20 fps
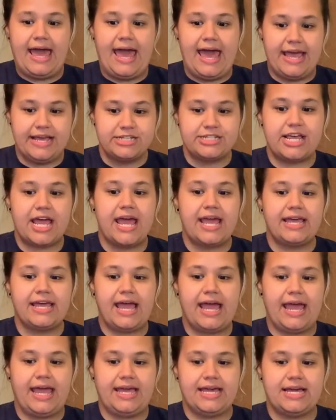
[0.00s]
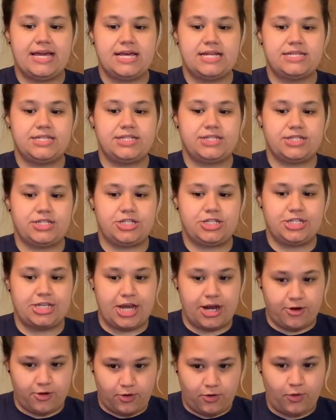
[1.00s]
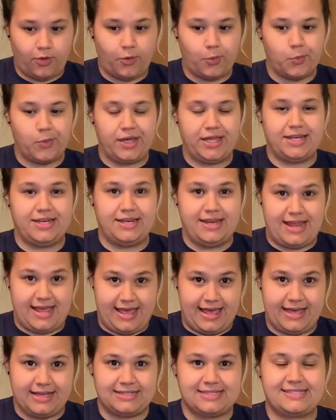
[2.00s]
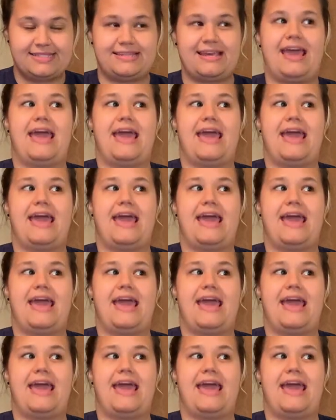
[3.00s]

AJ and Cheryl went next,